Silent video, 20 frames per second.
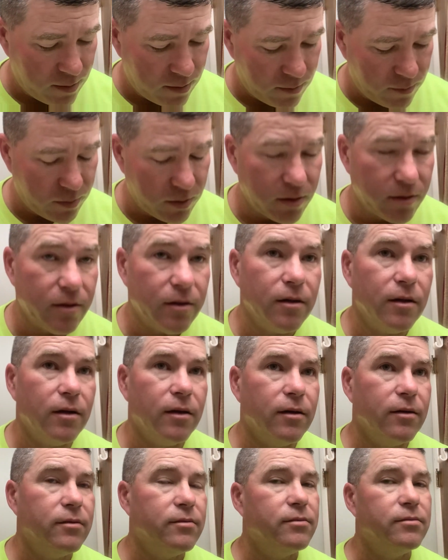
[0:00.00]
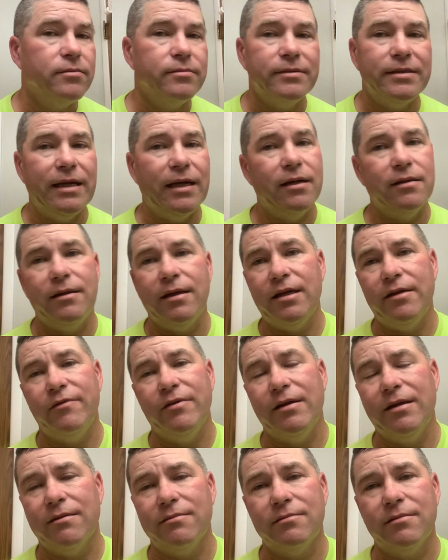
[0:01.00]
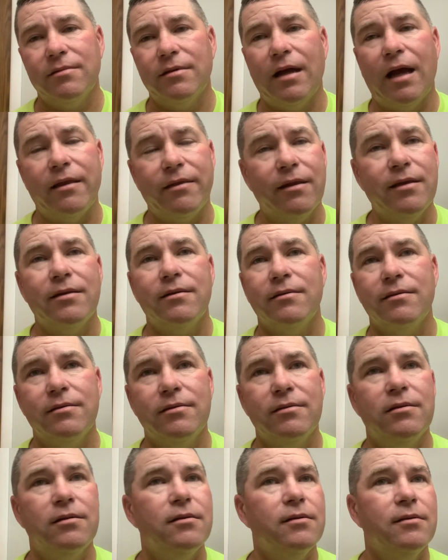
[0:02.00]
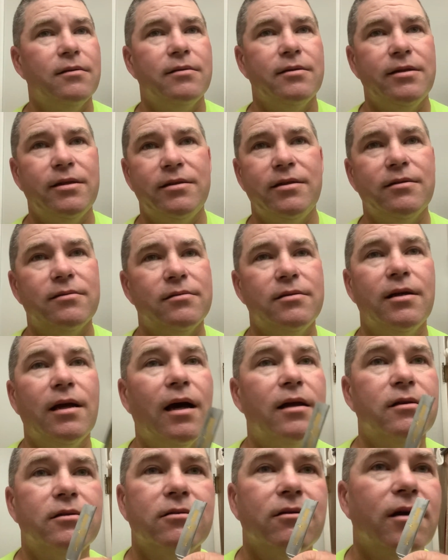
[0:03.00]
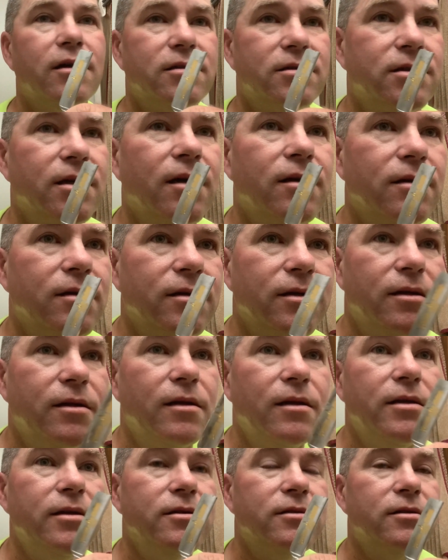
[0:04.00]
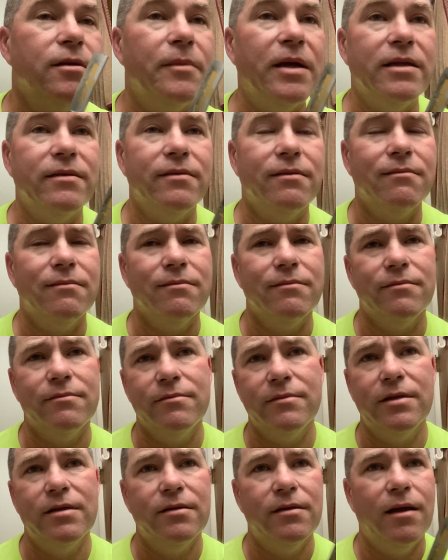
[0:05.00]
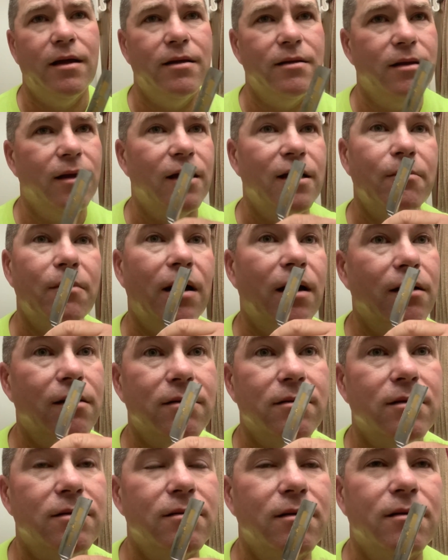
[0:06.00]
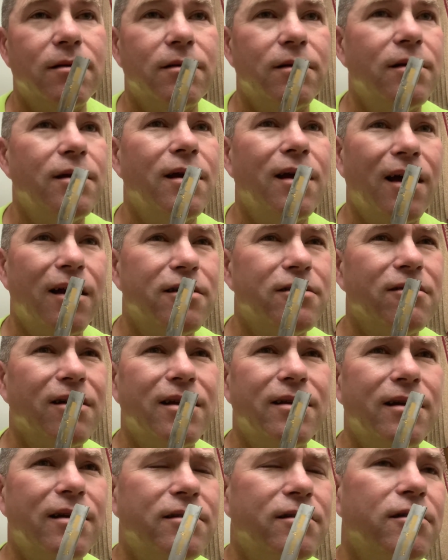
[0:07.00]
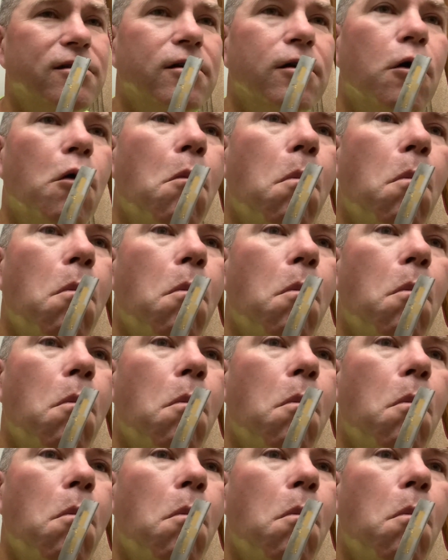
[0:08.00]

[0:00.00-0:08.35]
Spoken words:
but yeah, Davey, I think you got to try Sela at least, and Tayback, you got to try that too.